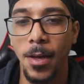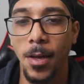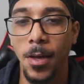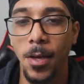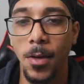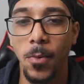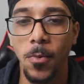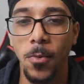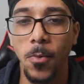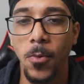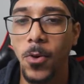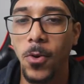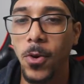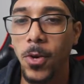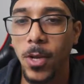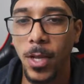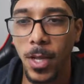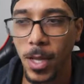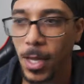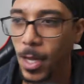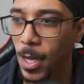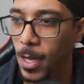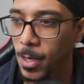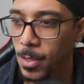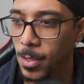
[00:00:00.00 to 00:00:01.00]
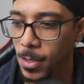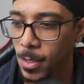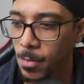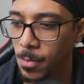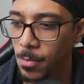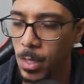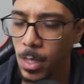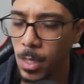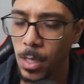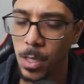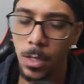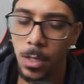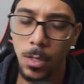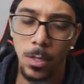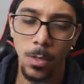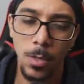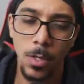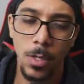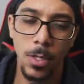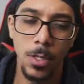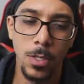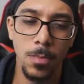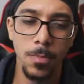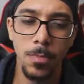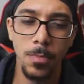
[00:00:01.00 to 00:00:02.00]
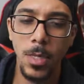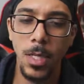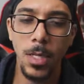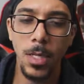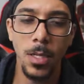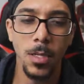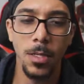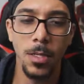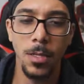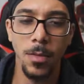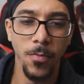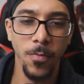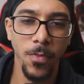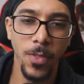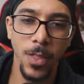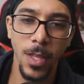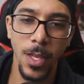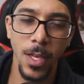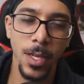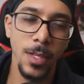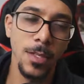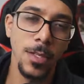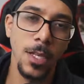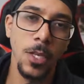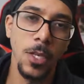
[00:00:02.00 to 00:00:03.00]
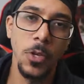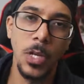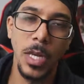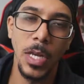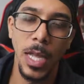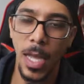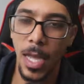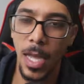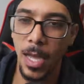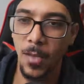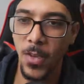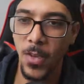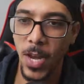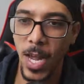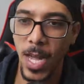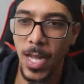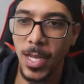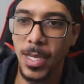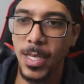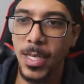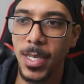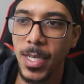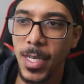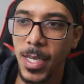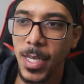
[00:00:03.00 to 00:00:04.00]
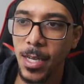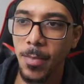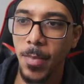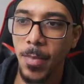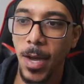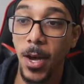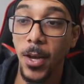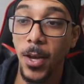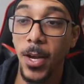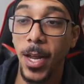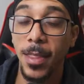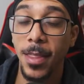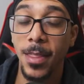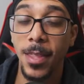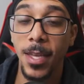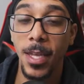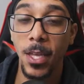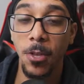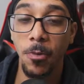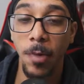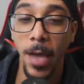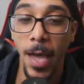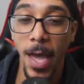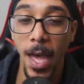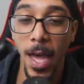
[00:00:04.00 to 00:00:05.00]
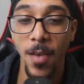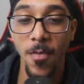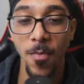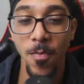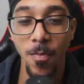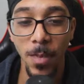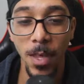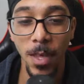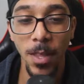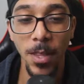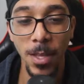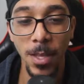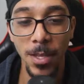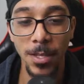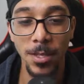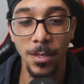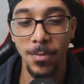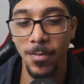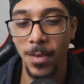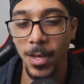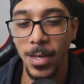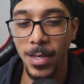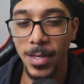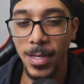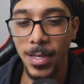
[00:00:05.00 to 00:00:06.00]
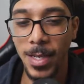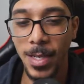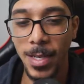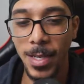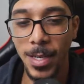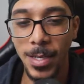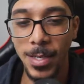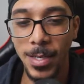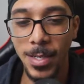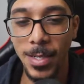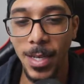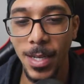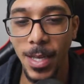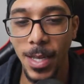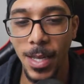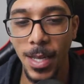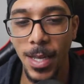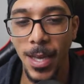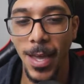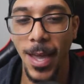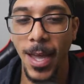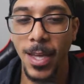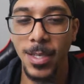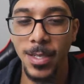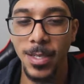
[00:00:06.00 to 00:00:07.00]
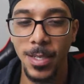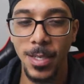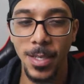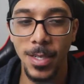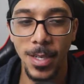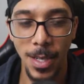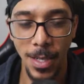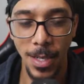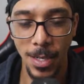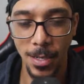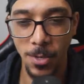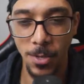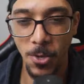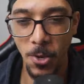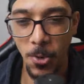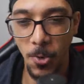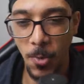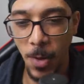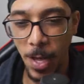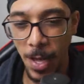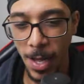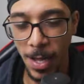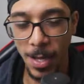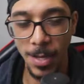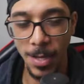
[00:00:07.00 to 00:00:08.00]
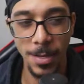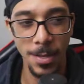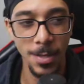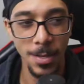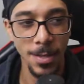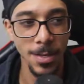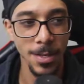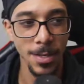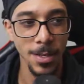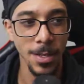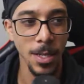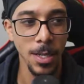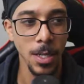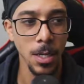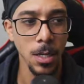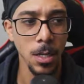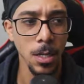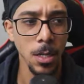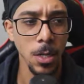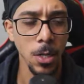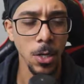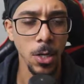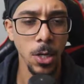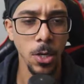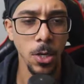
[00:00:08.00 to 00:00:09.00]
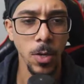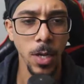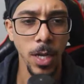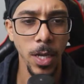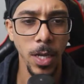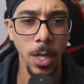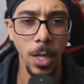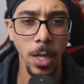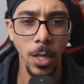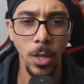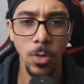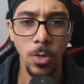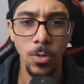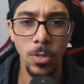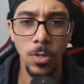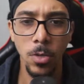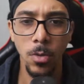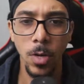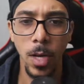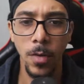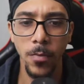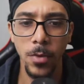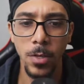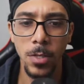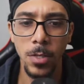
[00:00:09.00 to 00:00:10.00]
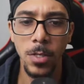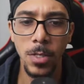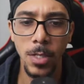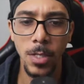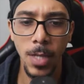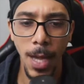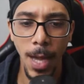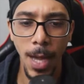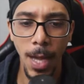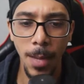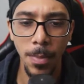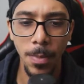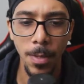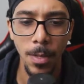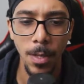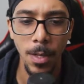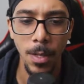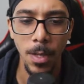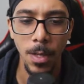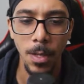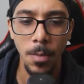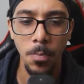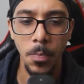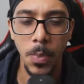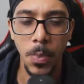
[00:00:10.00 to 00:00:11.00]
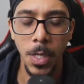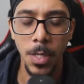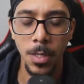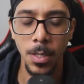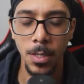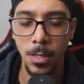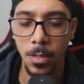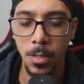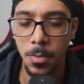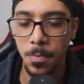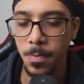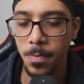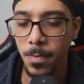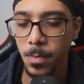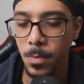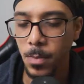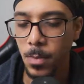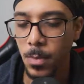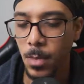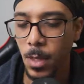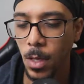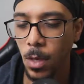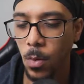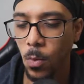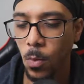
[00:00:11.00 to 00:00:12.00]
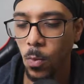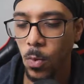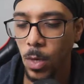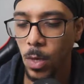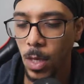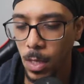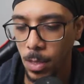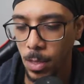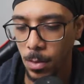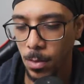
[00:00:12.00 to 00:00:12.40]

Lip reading: working. There's millions of things that you can have an idea about, and I think you have millions of ideas as the days go on. Those don't ever stop, but it's what